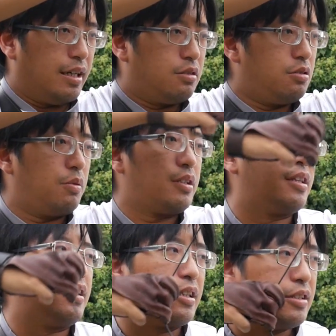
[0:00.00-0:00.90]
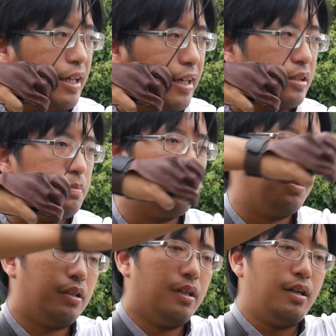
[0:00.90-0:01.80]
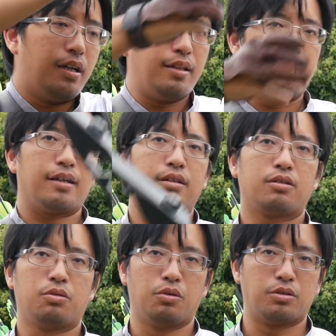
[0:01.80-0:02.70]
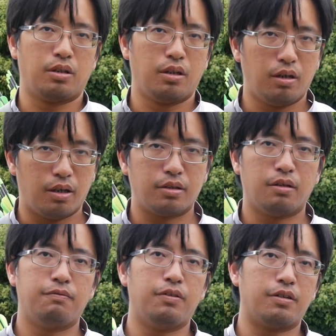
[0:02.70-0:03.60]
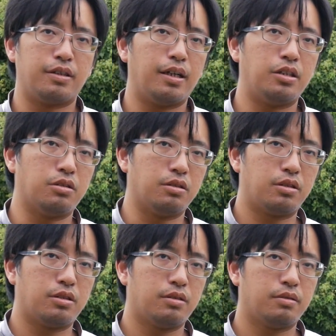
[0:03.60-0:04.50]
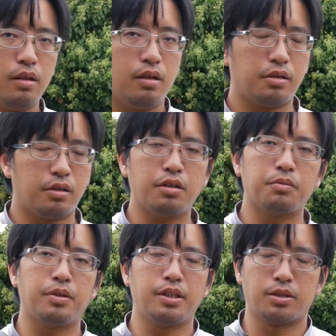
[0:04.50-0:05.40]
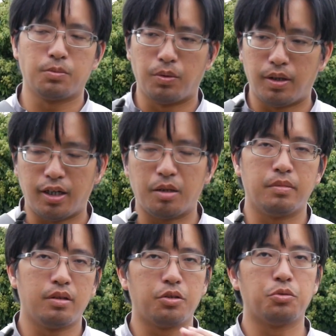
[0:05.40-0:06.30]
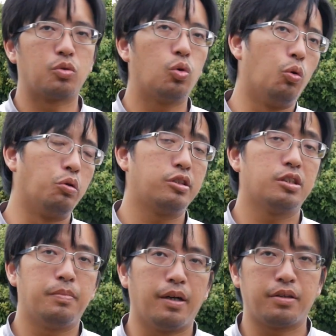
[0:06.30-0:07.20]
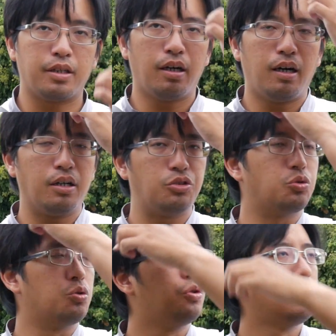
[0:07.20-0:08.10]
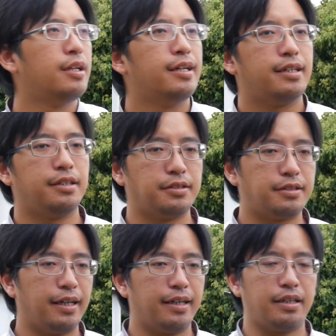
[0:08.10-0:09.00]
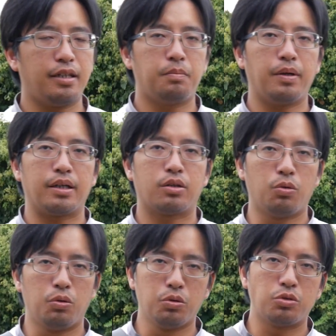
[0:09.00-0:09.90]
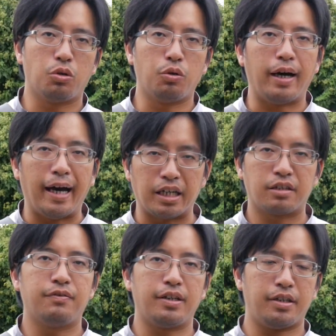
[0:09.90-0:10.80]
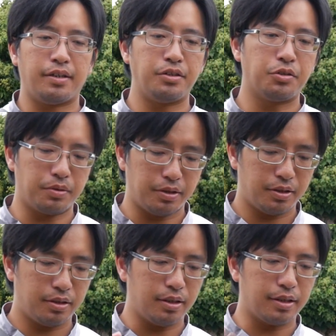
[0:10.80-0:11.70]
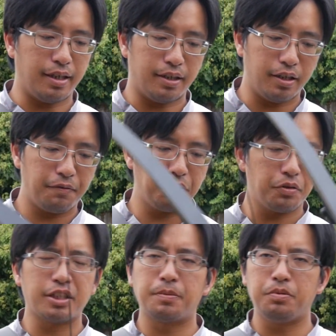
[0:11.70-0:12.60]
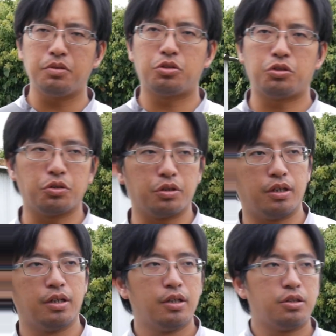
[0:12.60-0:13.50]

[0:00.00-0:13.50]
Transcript: get to what you think is your anchor point, and that can cause a lot of variations. Another reason why I'm a little cautious about the high draw is that it may cause or aggravate injuries. Again, if you're an experienced shooter,